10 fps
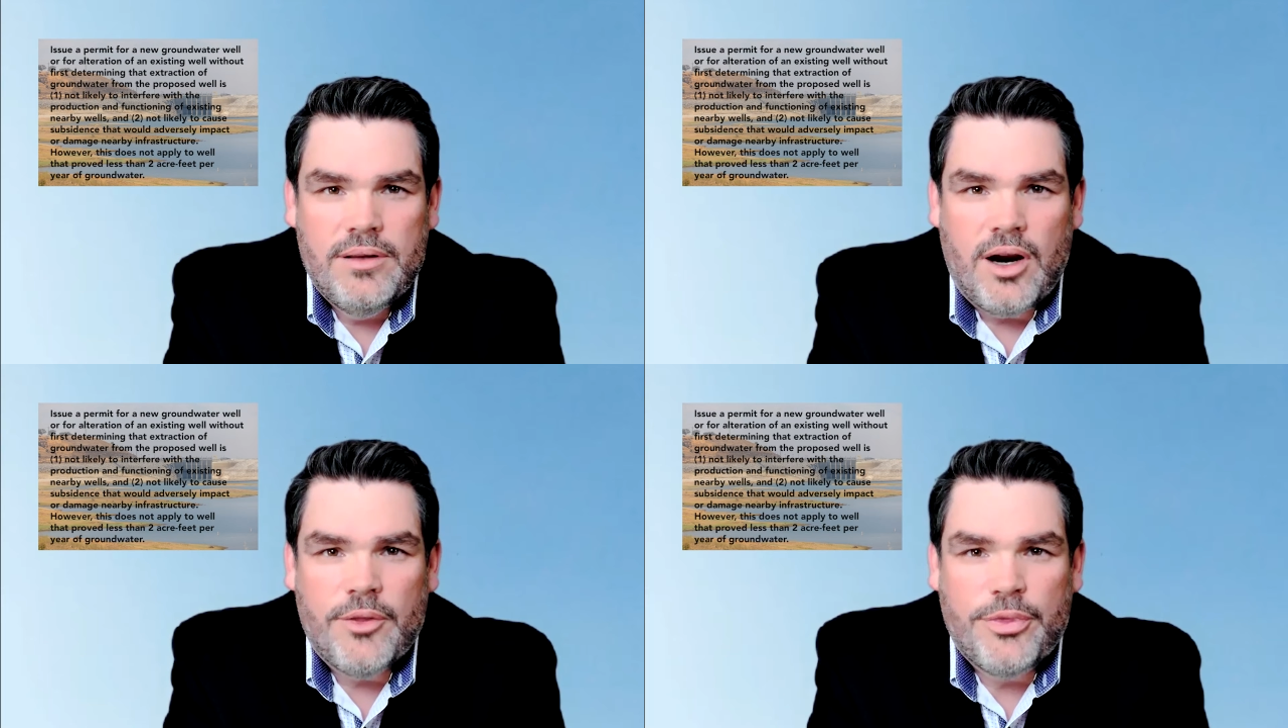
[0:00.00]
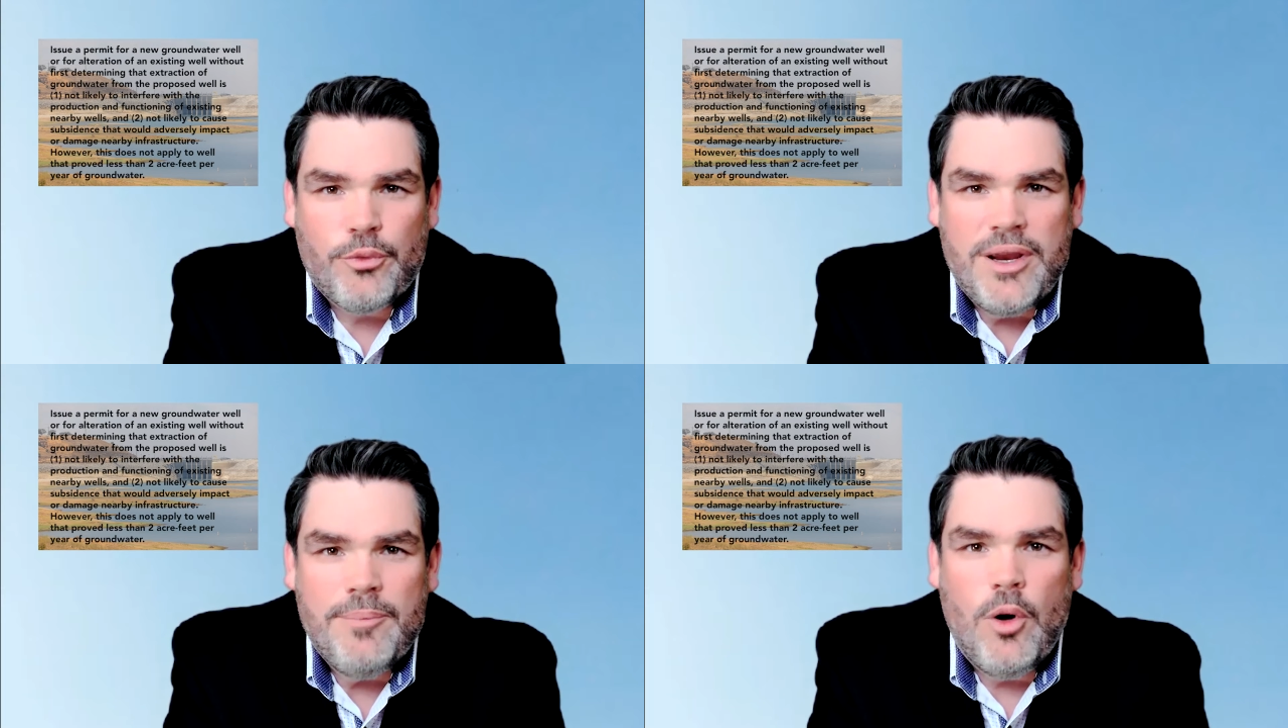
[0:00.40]
Our
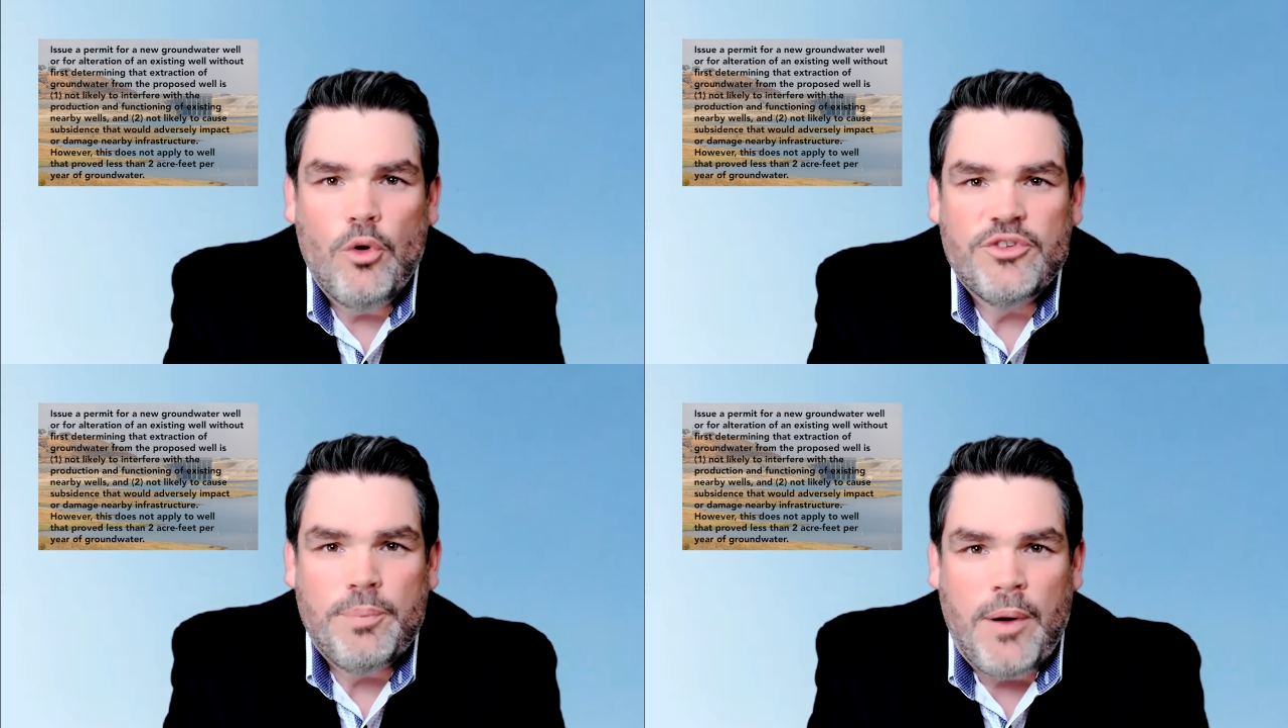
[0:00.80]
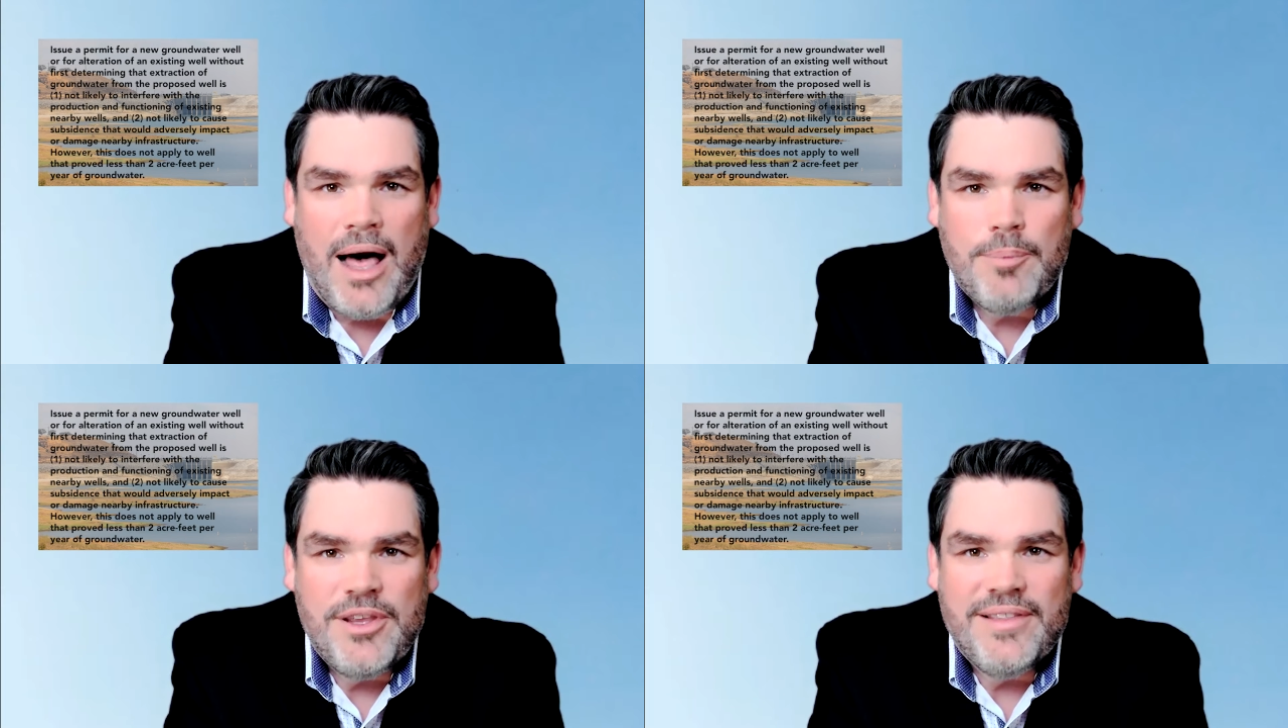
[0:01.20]
3 most
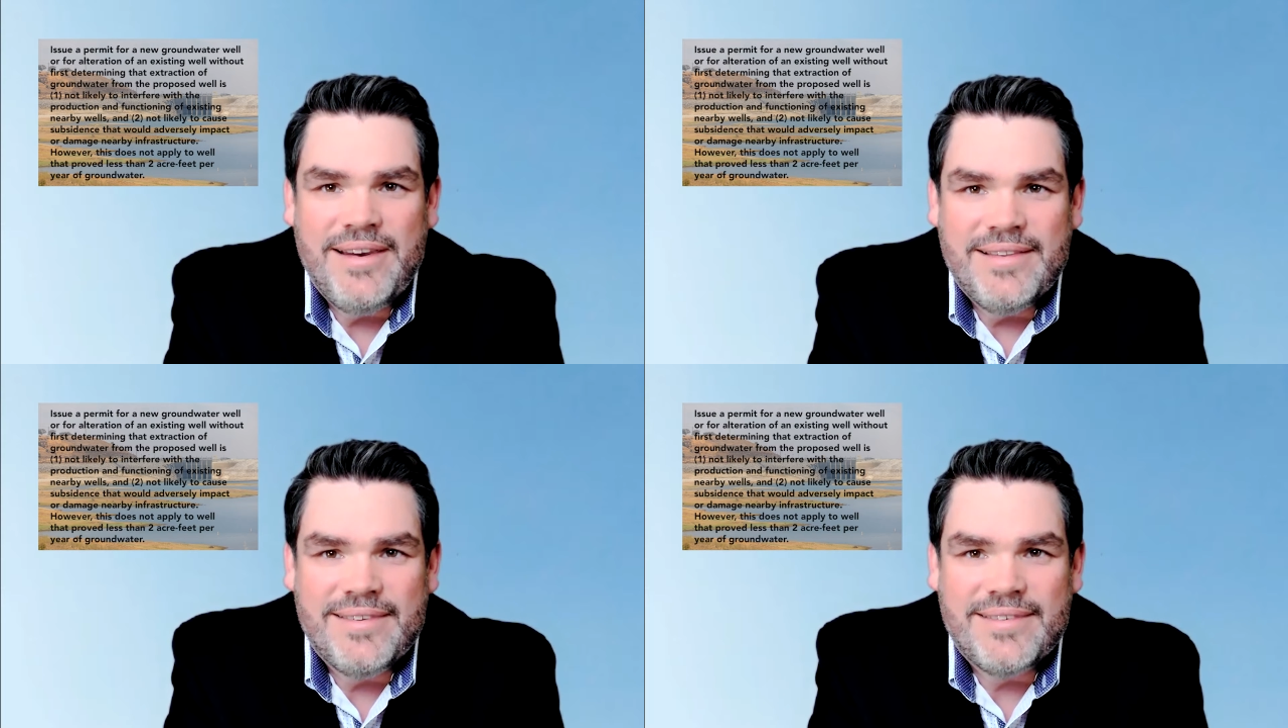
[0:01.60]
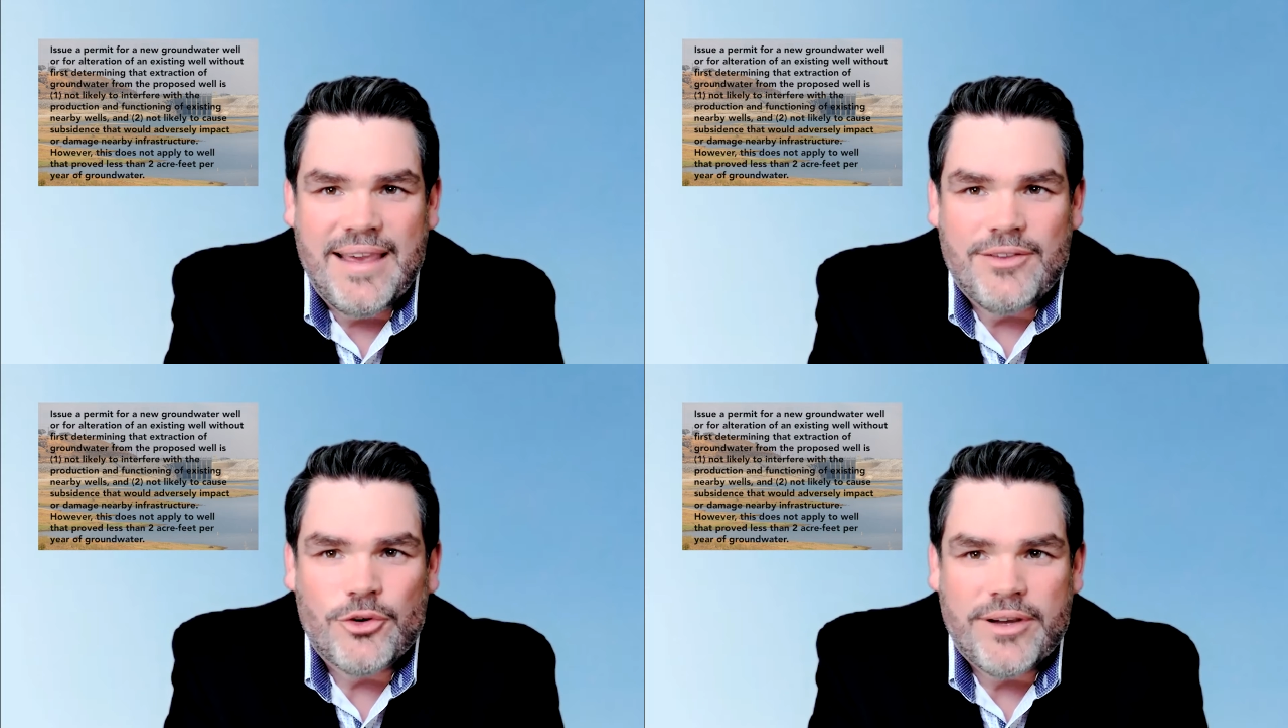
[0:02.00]
populated
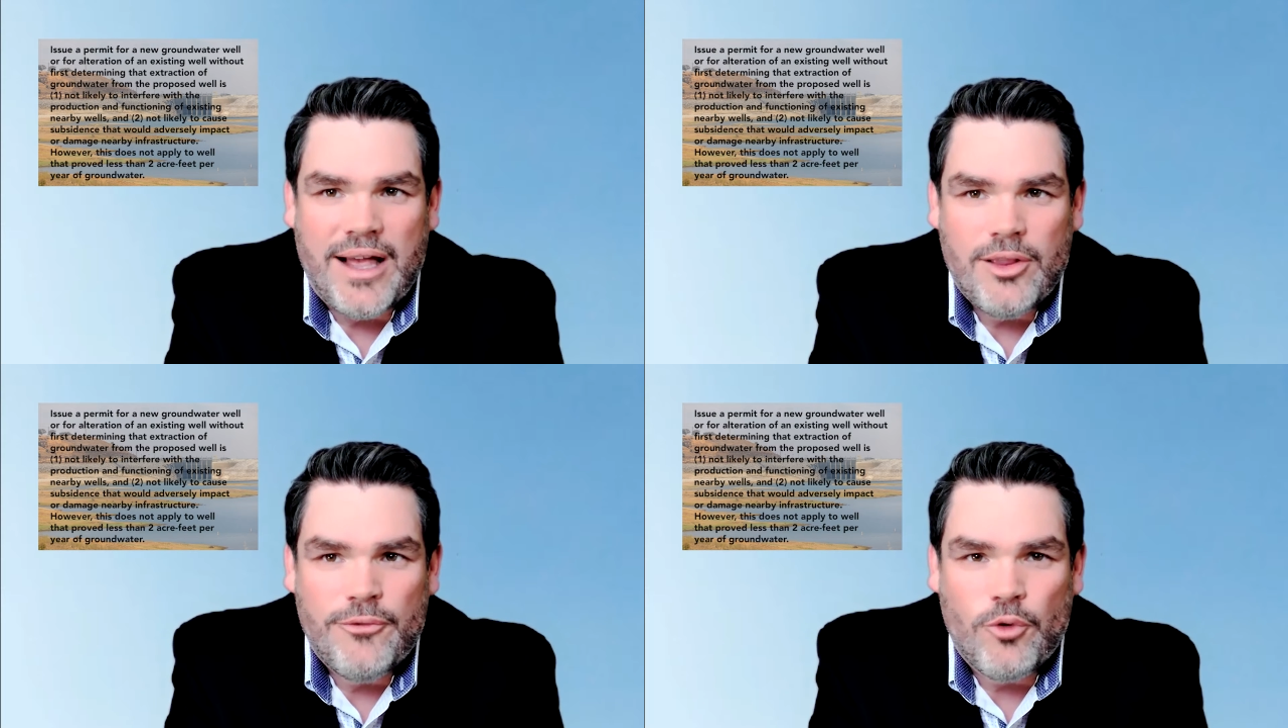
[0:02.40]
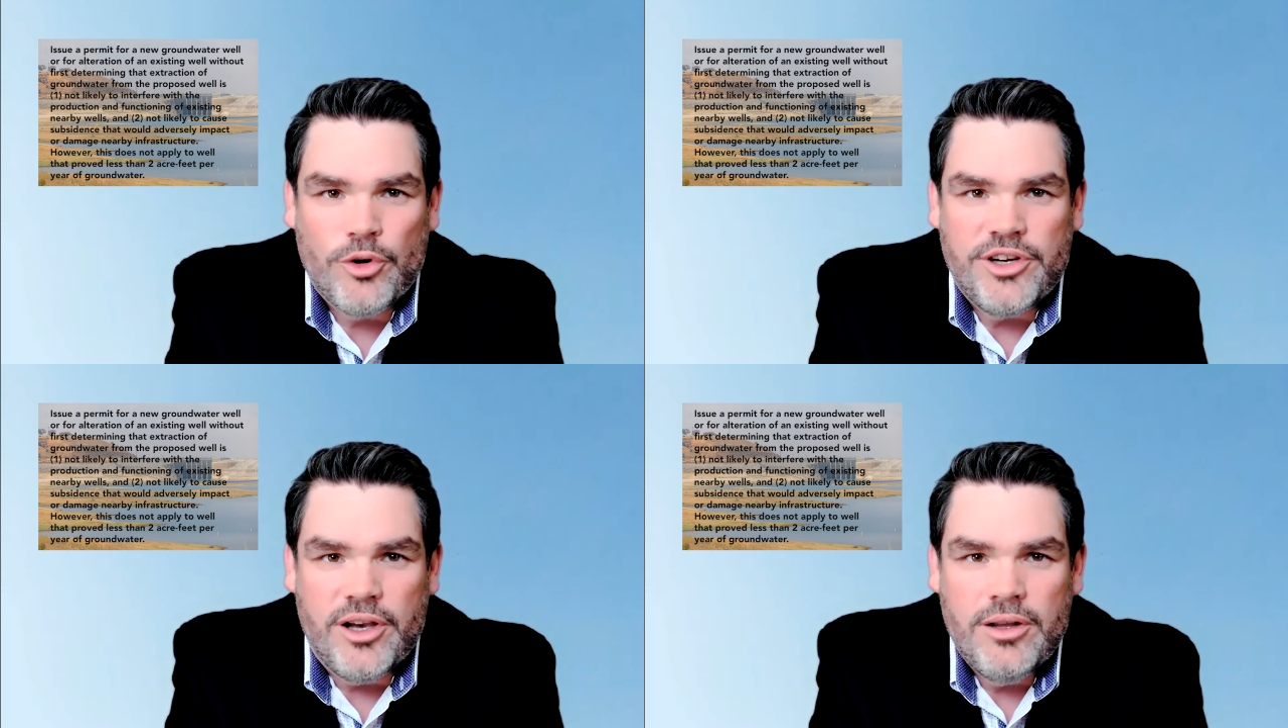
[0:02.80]
states are
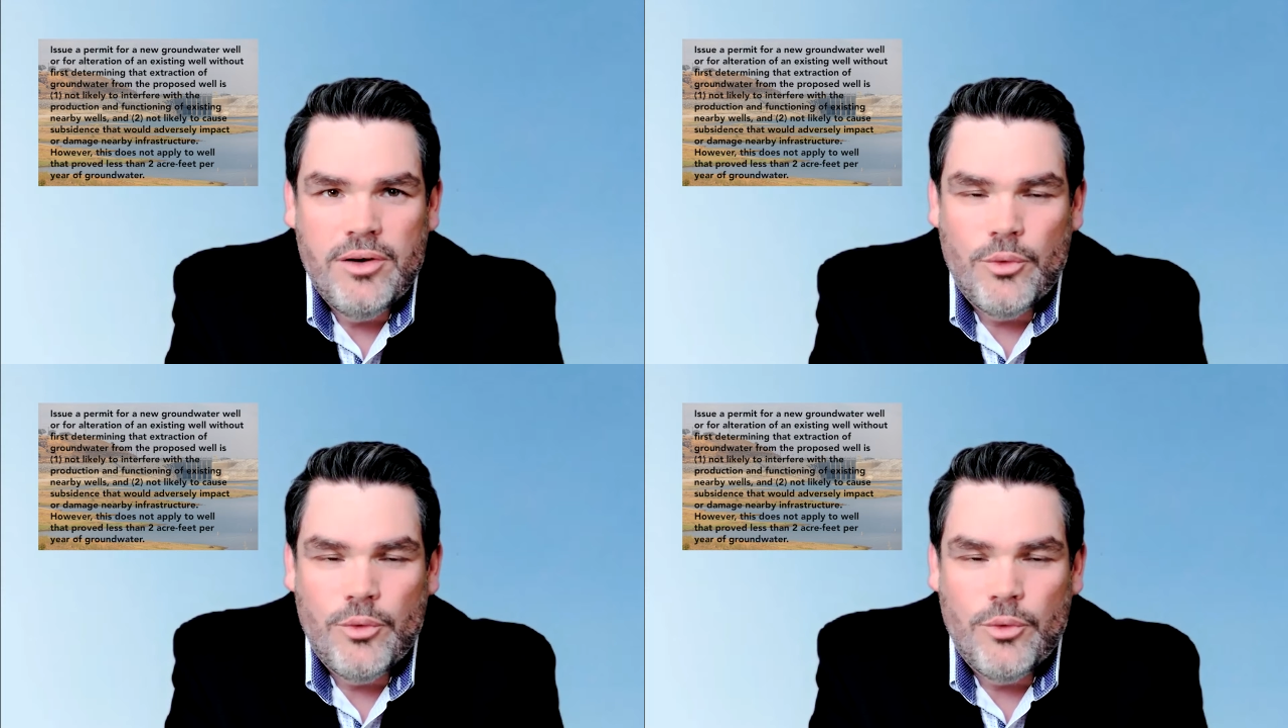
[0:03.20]
California